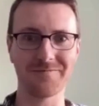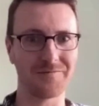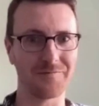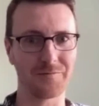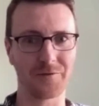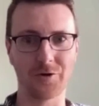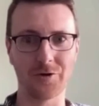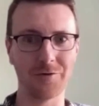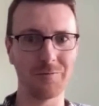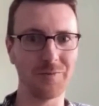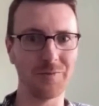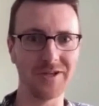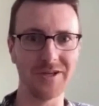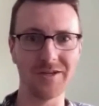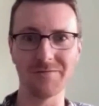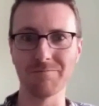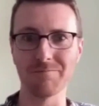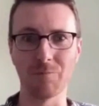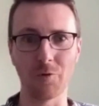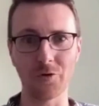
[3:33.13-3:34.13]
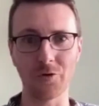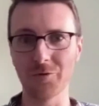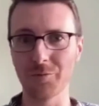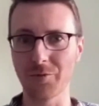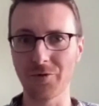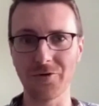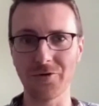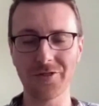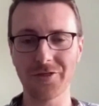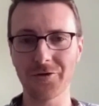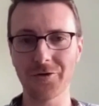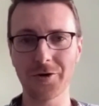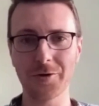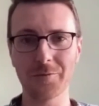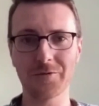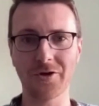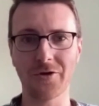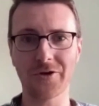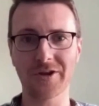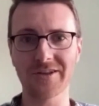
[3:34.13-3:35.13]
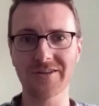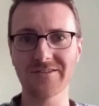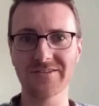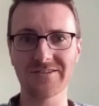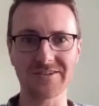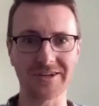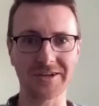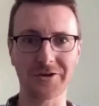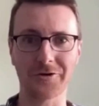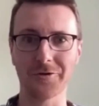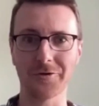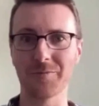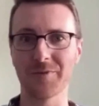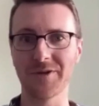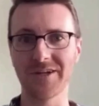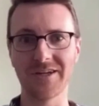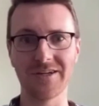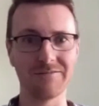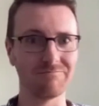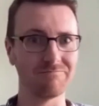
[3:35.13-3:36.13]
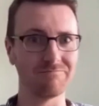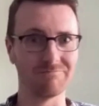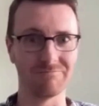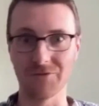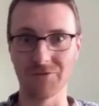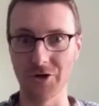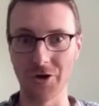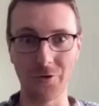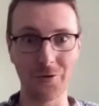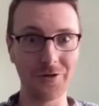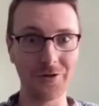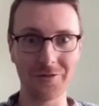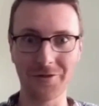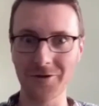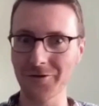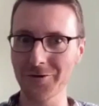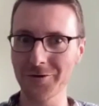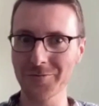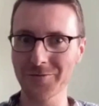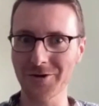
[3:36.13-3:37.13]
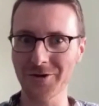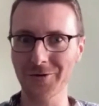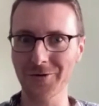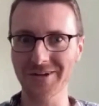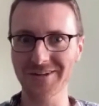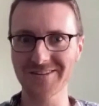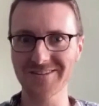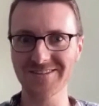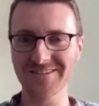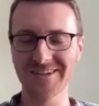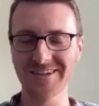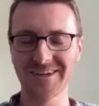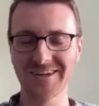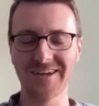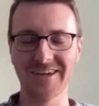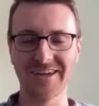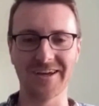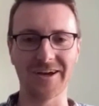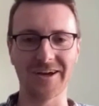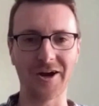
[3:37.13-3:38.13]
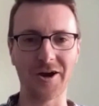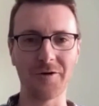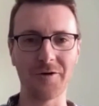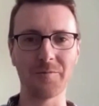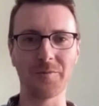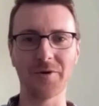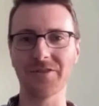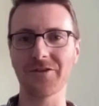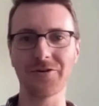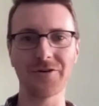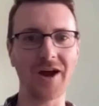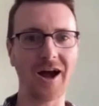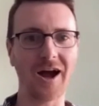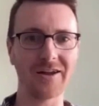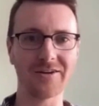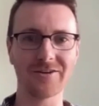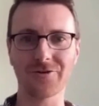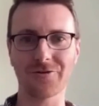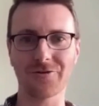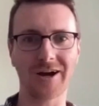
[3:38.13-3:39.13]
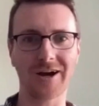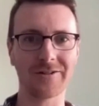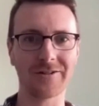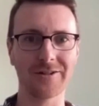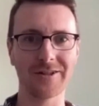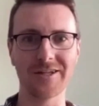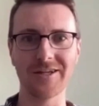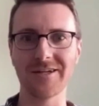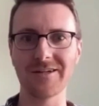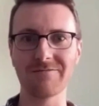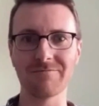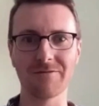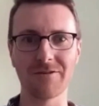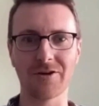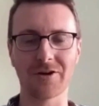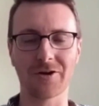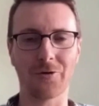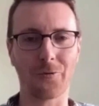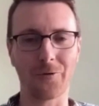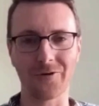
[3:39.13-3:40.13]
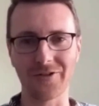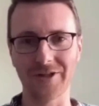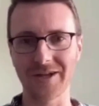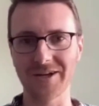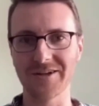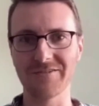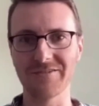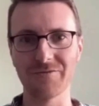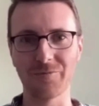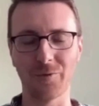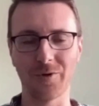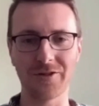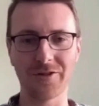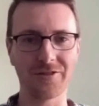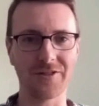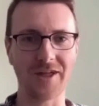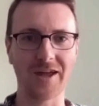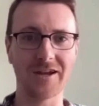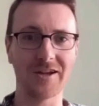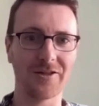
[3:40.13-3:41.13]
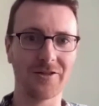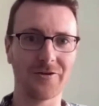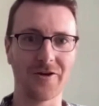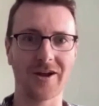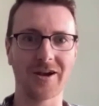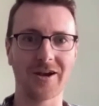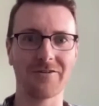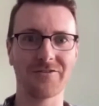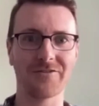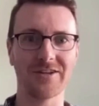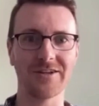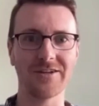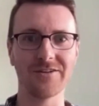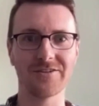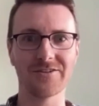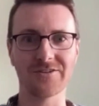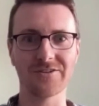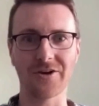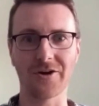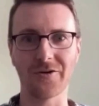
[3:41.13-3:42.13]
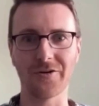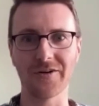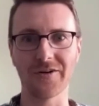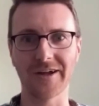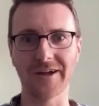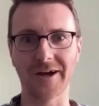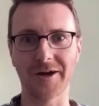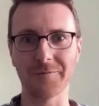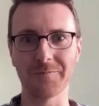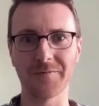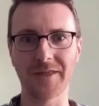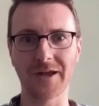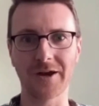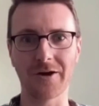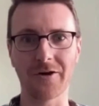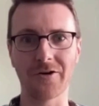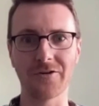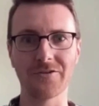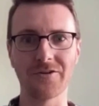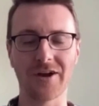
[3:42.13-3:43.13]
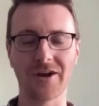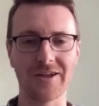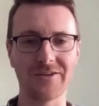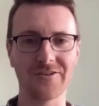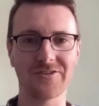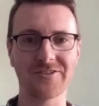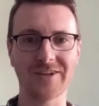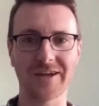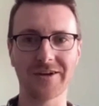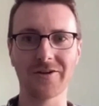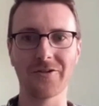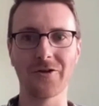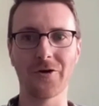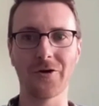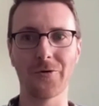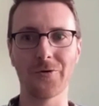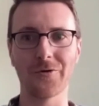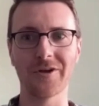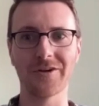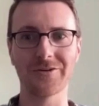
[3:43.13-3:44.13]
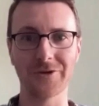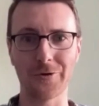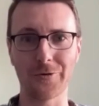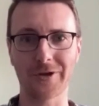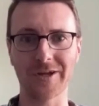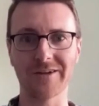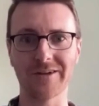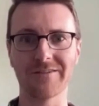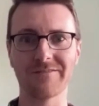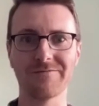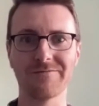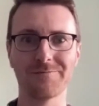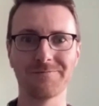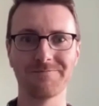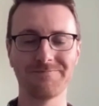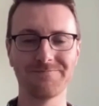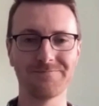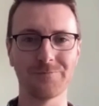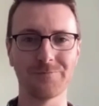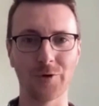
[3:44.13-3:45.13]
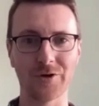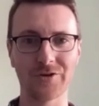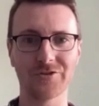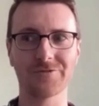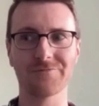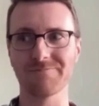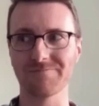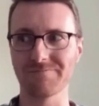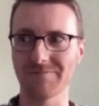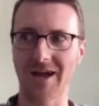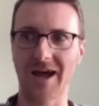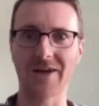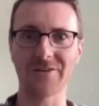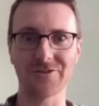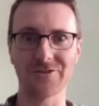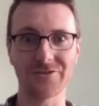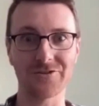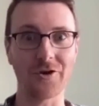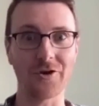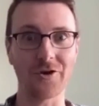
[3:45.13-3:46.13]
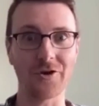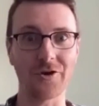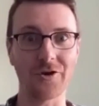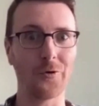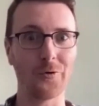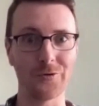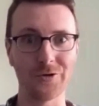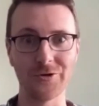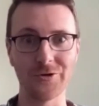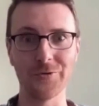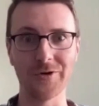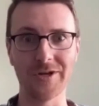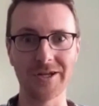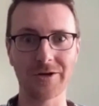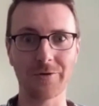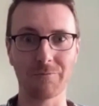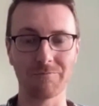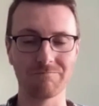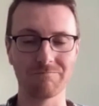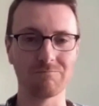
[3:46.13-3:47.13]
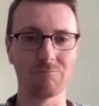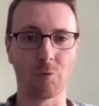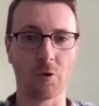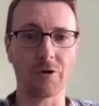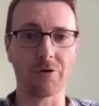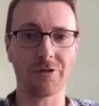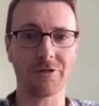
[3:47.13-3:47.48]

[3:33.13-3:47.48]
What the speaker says: could be multiple Ethereum tokens, it could be no Ethereum tokens, but they're not directly correlated with any other NFTs. So they're a standalone token, which has its own unique worth.